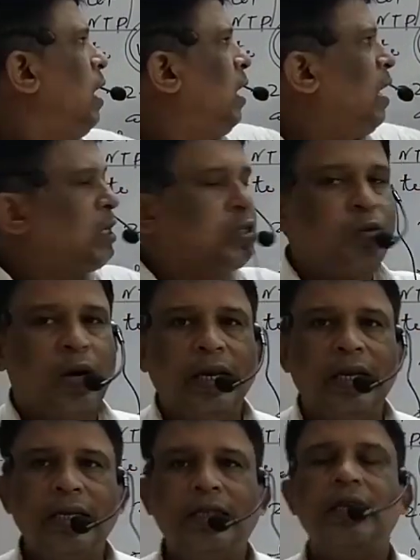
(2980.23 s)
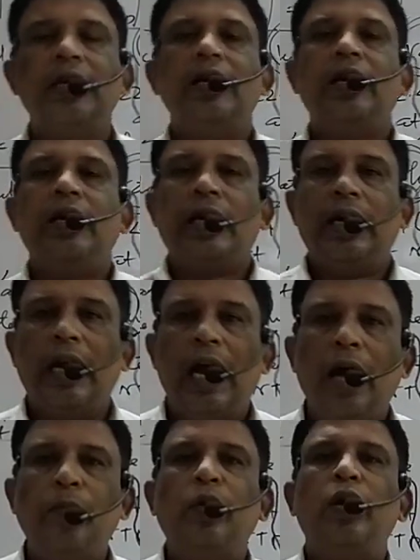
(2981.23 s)
And last one is
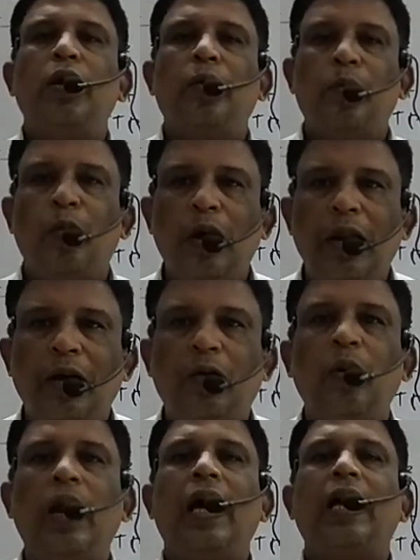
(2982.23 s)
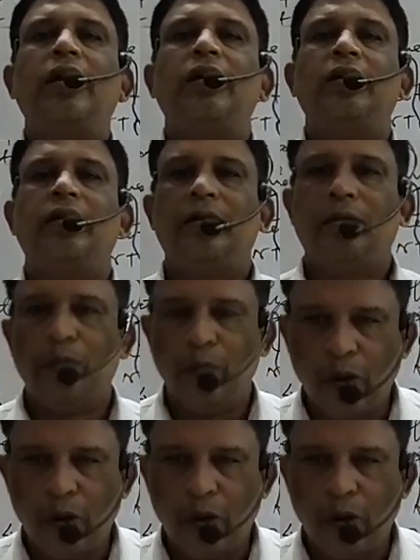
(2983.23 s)
gram molecular